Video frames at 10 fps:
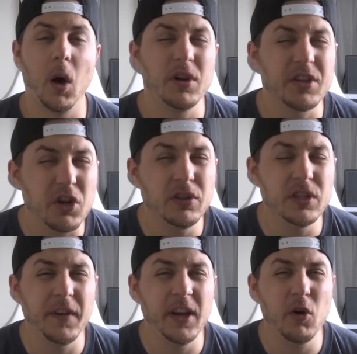I want to start
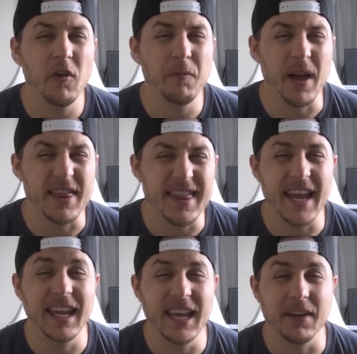this video off by
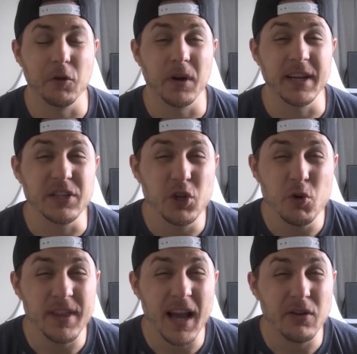thanking everybody.
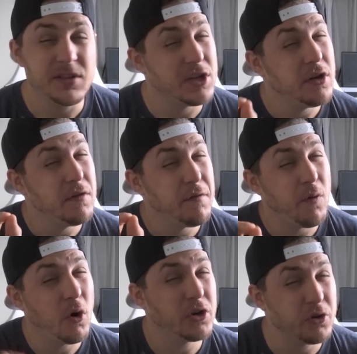two thousand
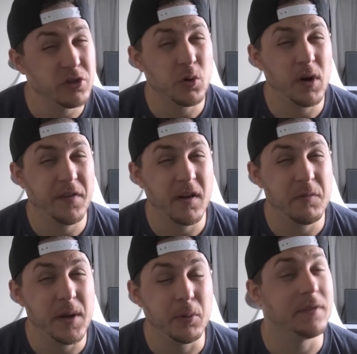four hundred
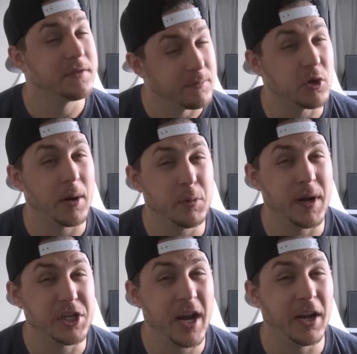twenty-five people have subscribed to
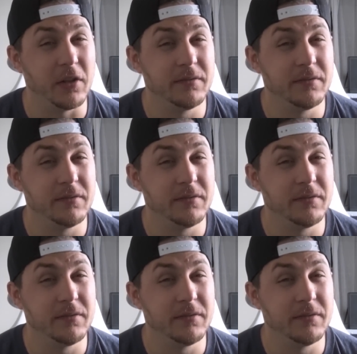my channel.